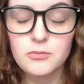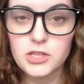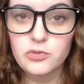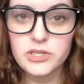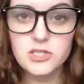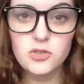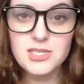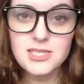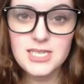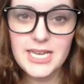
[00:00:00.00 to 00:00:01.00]
with the
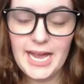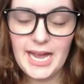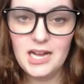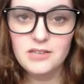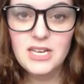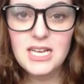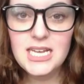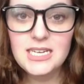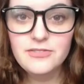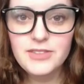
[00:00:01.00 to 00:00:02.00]
resources they have
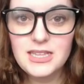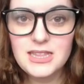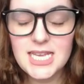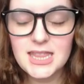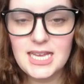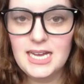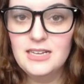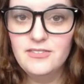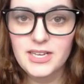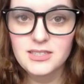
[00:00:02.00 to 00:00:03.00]
if they think that
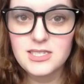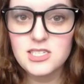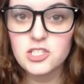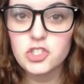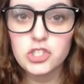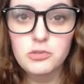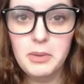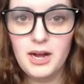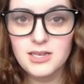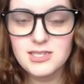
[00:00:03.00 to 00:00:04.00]
event is a true
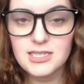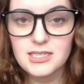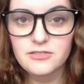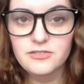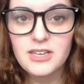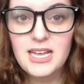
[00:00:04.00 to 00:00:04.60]
positive